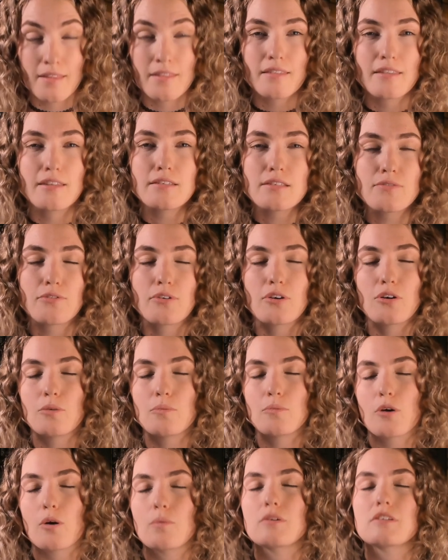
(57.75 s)
This
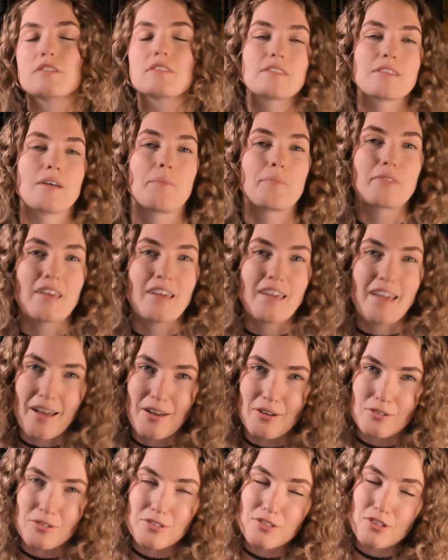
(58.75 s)
film was something
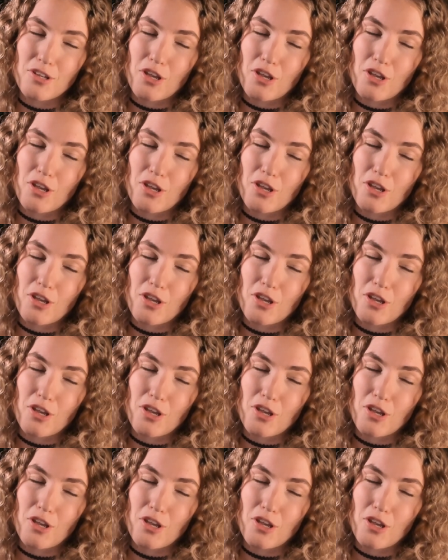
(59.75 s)
else.